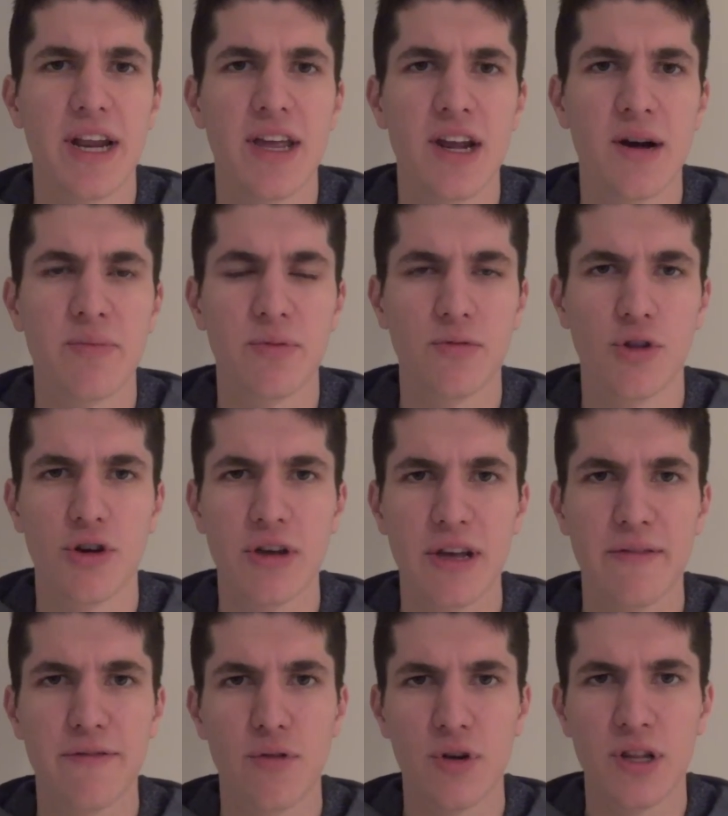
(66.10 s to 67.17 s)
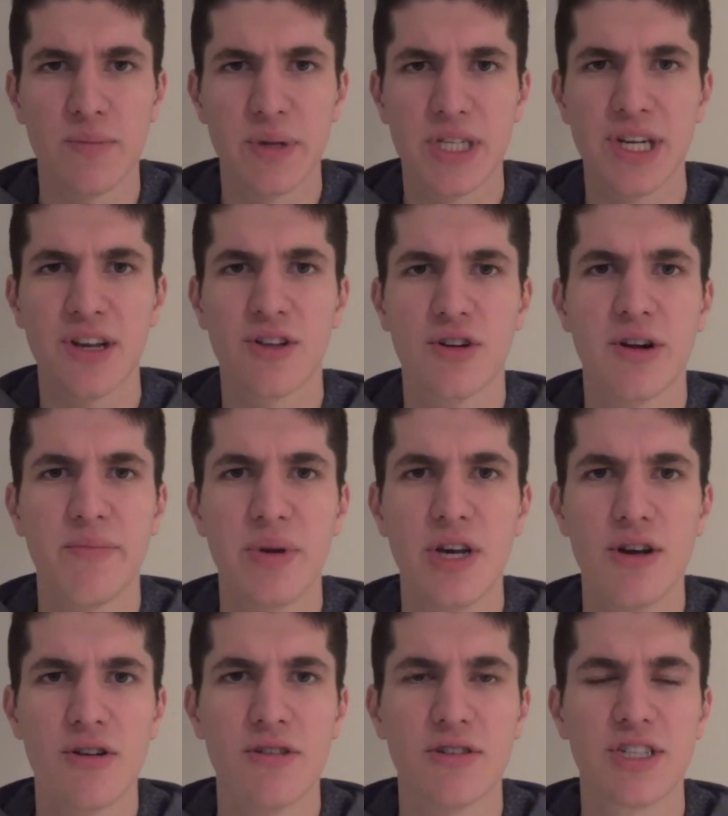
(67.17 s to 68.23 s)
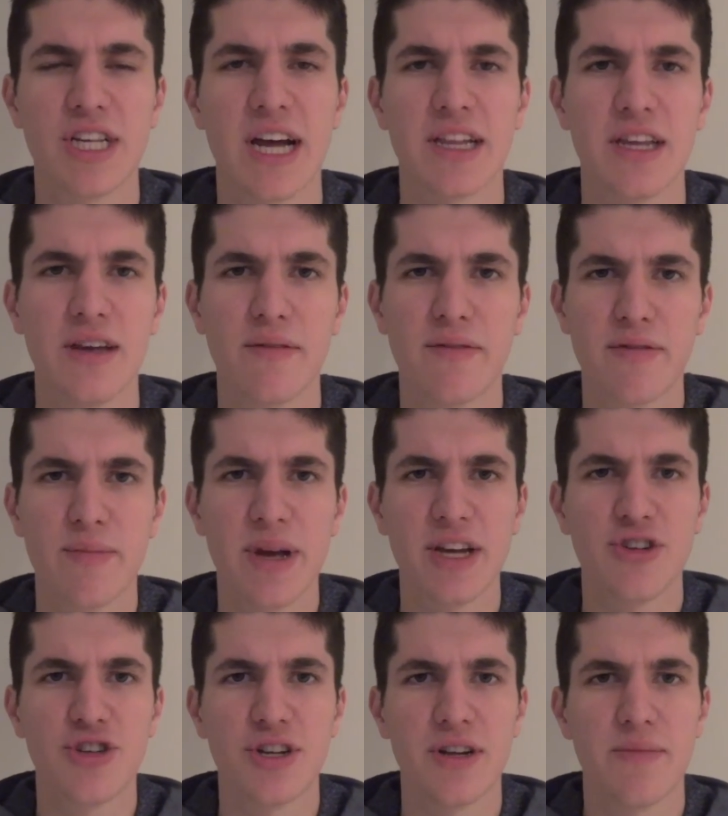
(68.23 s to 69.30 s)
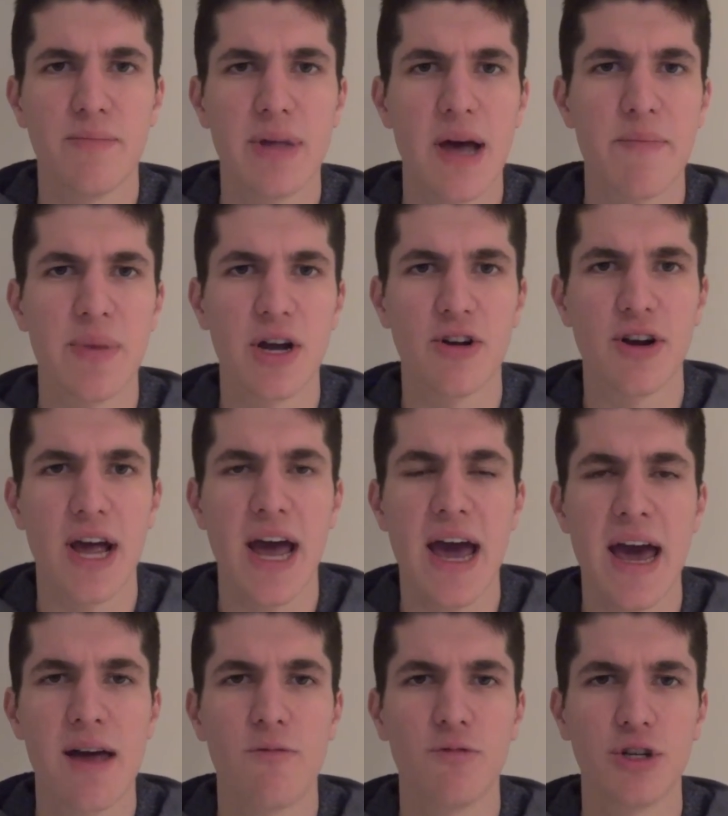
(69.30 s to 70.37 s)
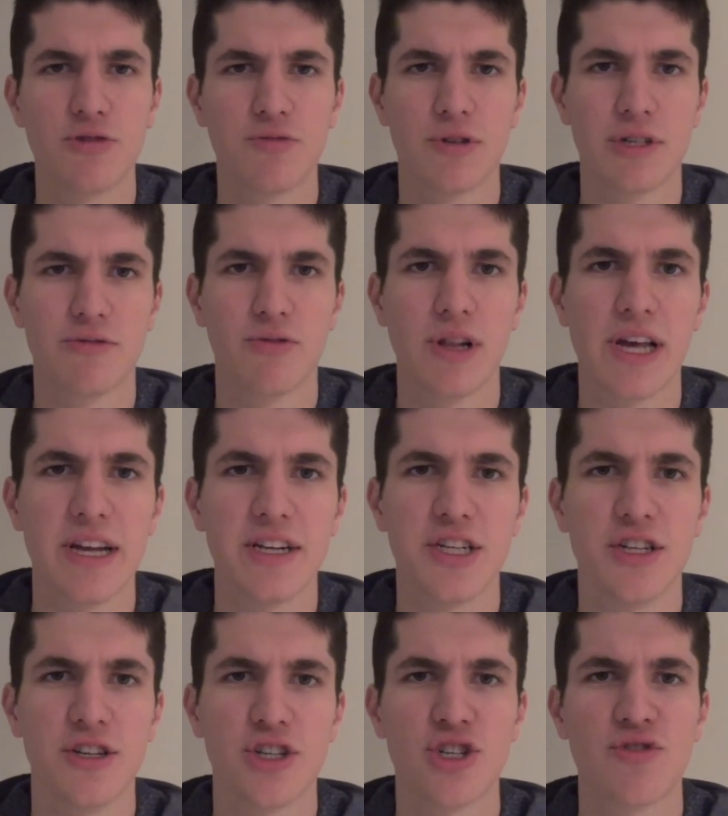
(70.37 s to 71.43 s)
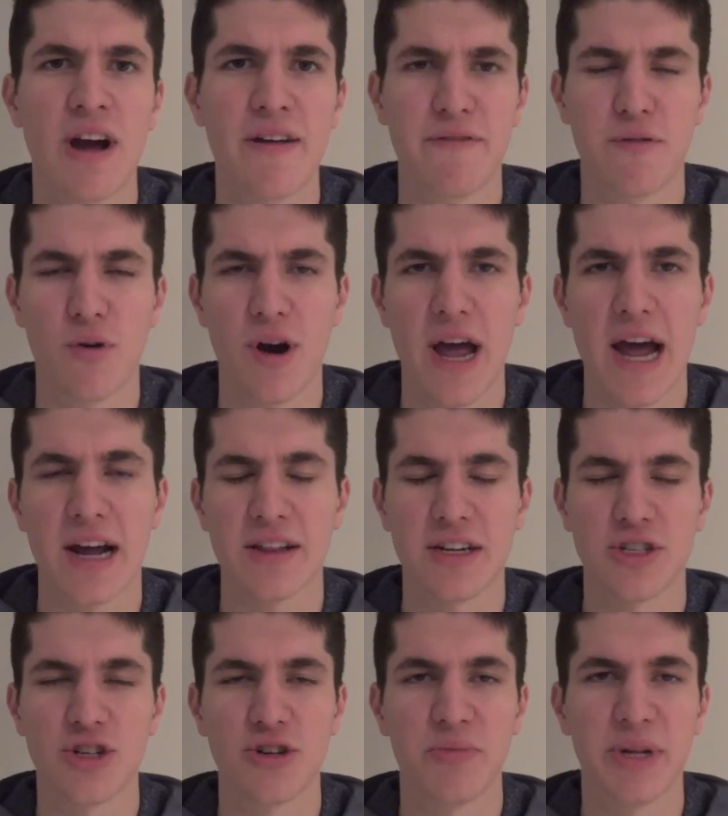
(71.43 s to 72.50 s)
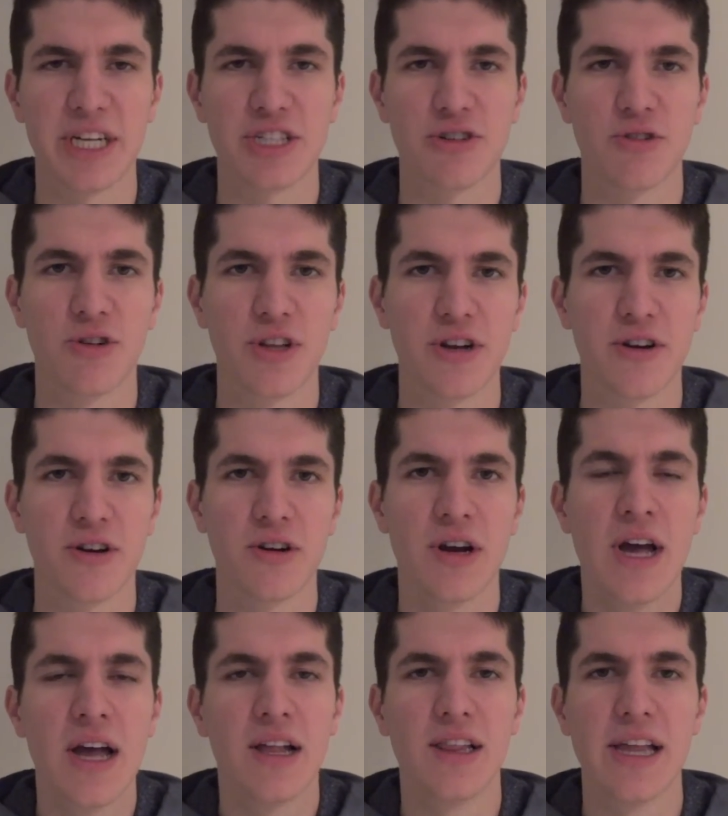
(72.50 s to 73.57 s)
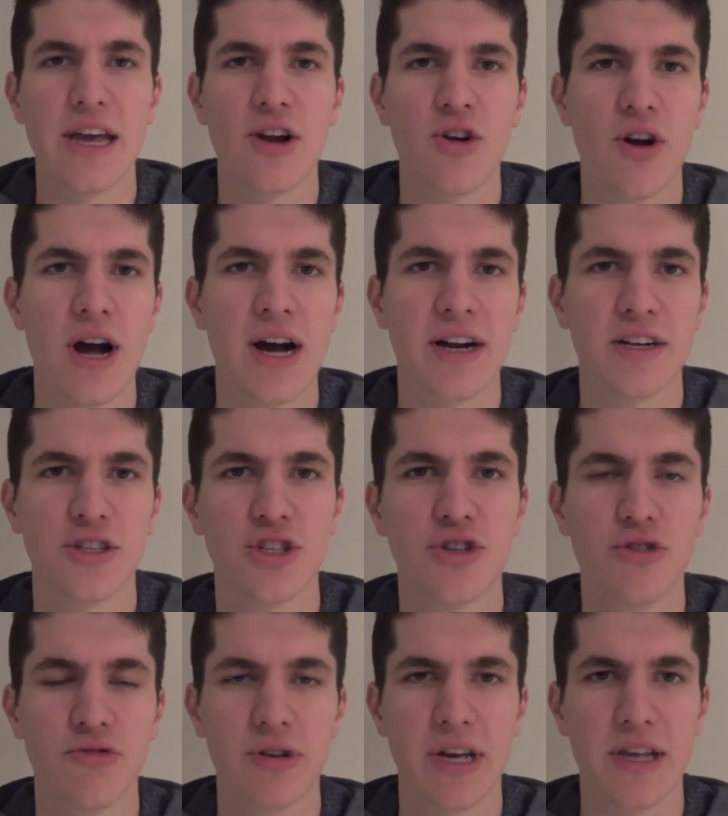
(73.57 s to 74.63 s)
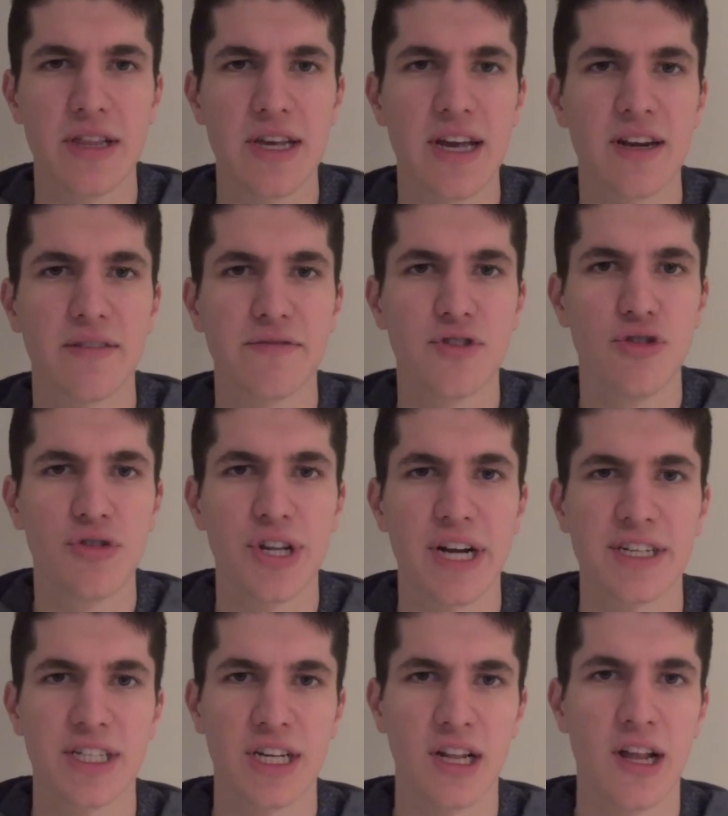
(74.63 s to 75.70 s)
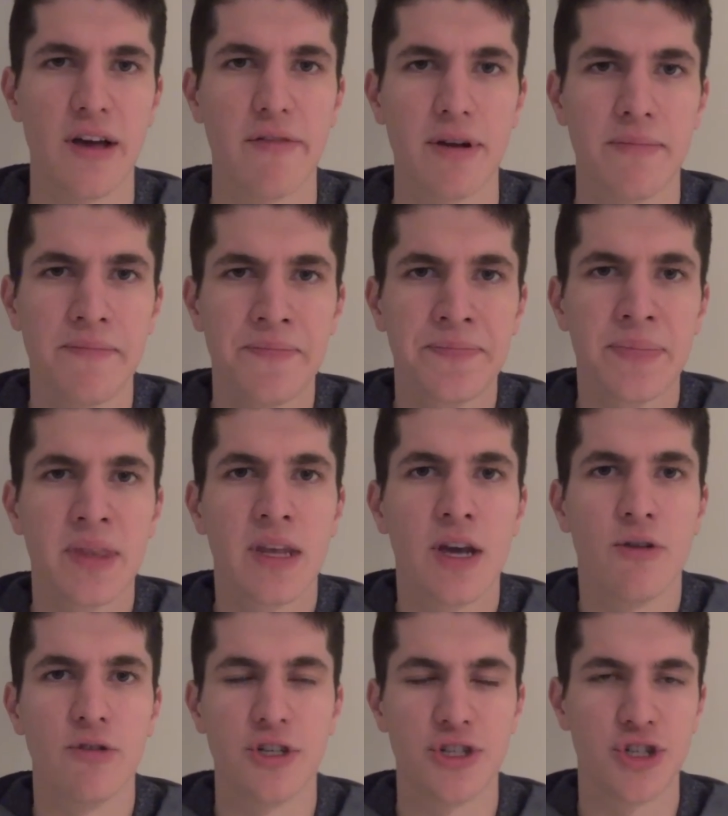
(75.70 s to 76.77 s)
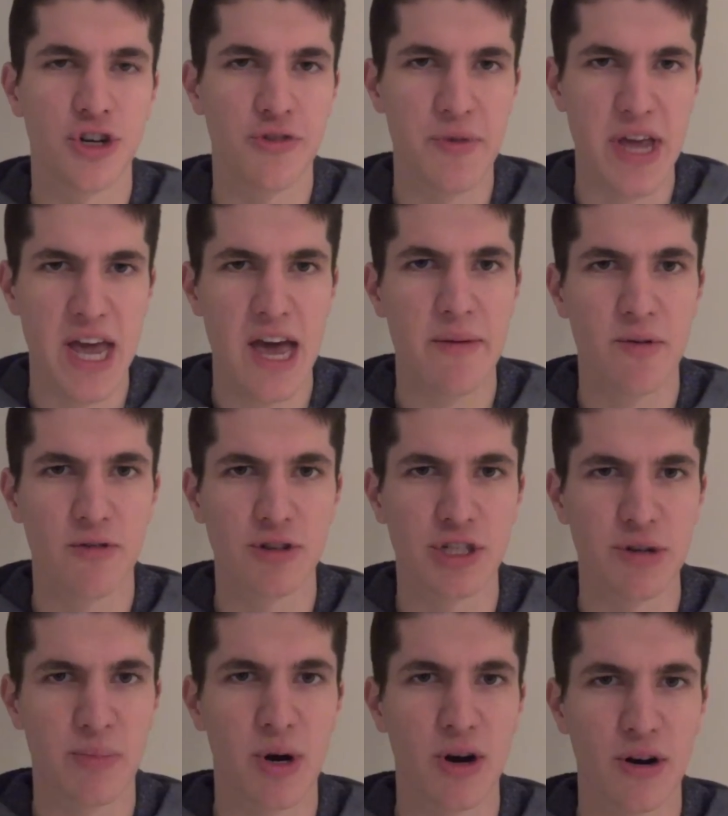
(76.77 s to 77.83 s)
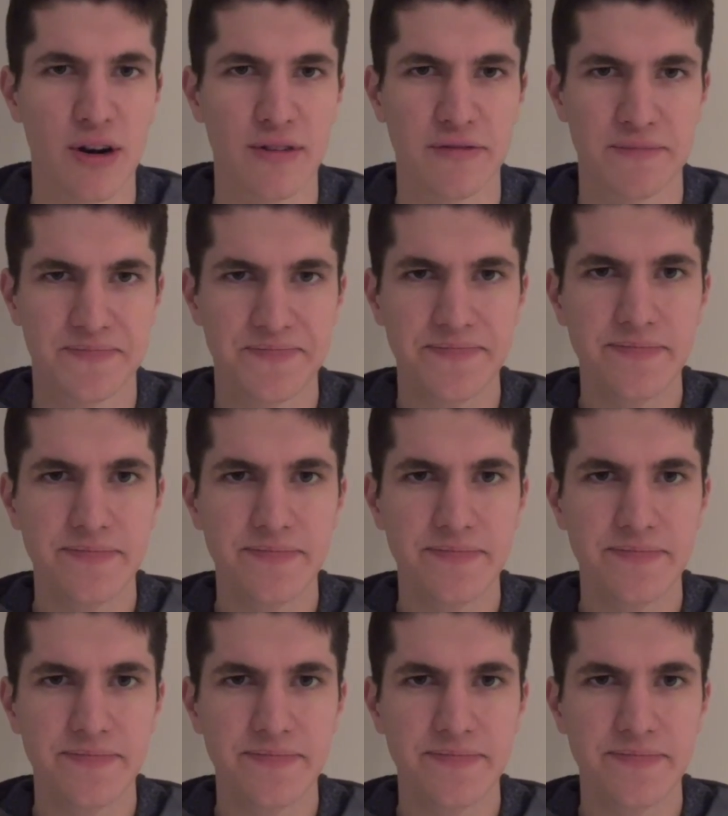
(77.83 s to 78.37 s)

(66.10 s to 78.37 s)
ended up looking for the particular computers that the information that Barrett had, which was related to the Stratfor hack that took place later on at the end of 2011, which Jeremy Hammond was a part of,